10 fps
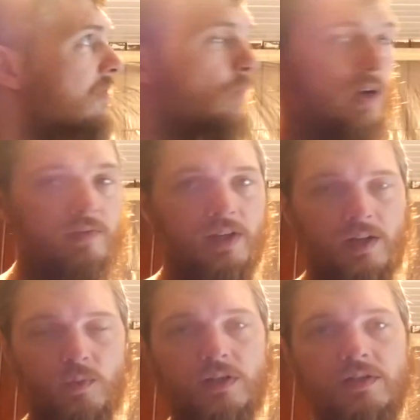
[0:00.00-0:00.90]
we have a
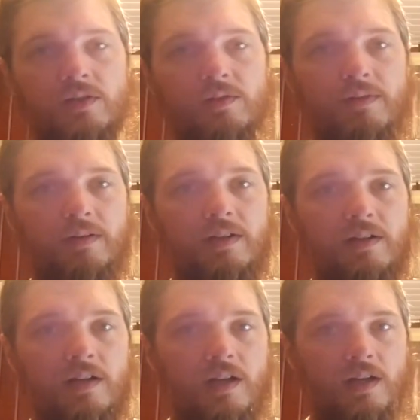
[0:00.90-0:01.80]
lot of work to do around
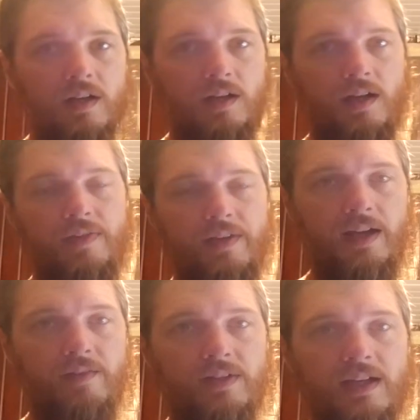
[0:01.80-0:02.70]
here. I
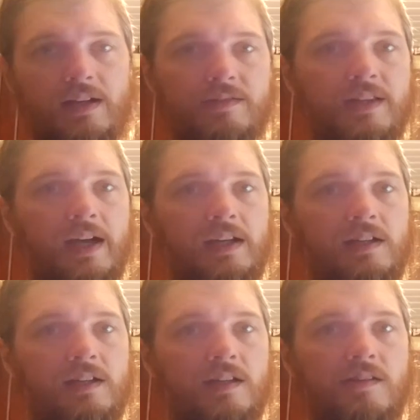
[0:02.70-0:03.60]
I have to get outside
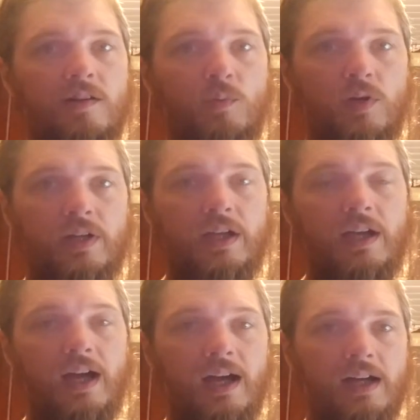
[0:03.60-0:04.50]
and start
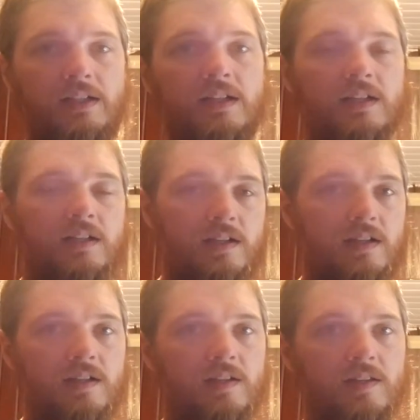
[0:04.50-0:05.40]
working on
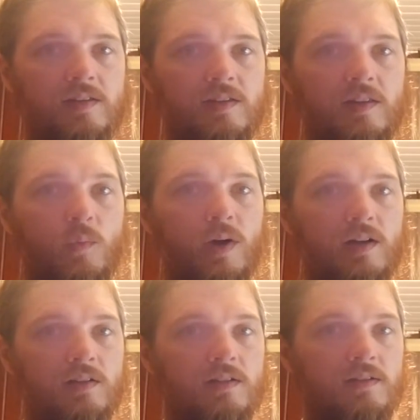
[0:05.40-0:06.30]
the
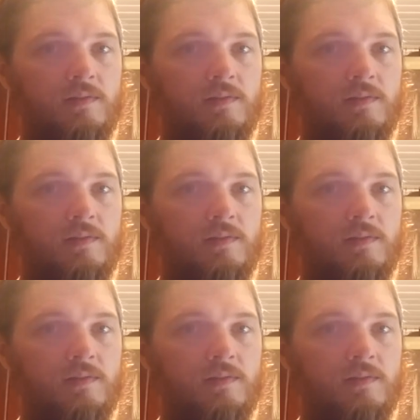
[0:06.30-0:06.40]
well.